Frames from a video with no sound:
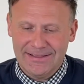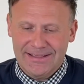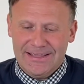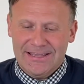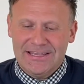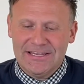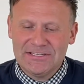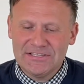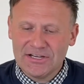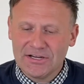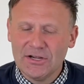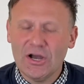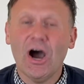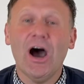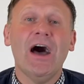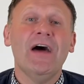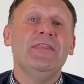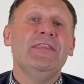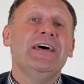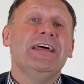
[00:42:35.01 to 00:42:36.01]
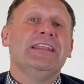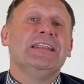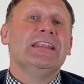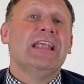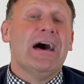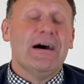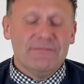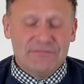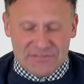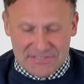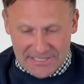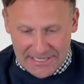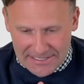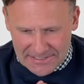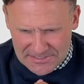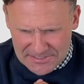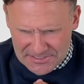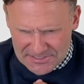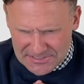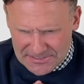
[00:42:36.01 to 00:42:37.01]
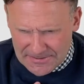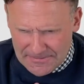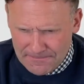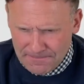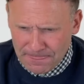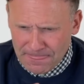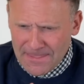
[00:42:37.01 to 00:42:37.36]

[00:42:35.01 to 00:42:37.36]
He's a God that loves us.